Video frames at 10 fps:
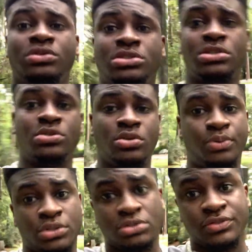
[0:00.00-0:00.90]
gonna start doing
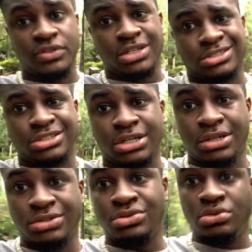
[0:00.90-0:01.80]
post notification shout
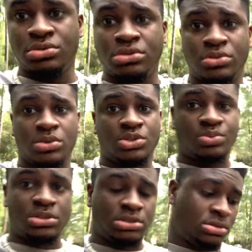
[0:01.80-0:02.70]
outs too, you know, once
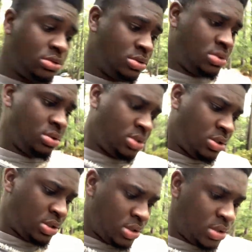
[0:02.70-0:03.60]
we
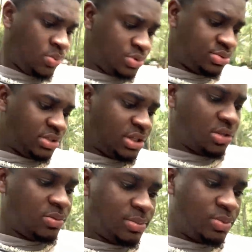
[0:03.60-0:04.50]
once we get a
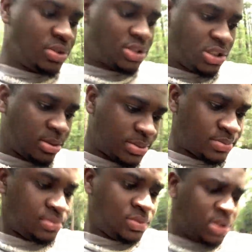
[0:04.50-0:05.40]
little bit more subs.
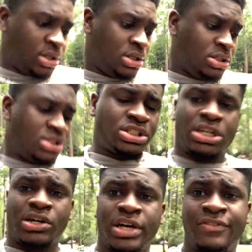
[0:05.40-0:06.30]

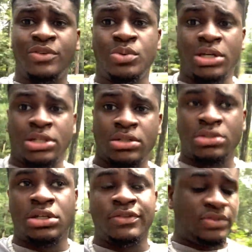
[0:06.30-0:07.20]
Shout out heavyweight,
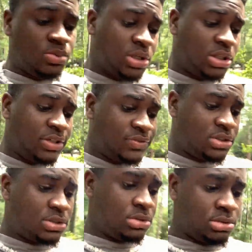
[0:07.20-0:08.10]
heavyweight lifted.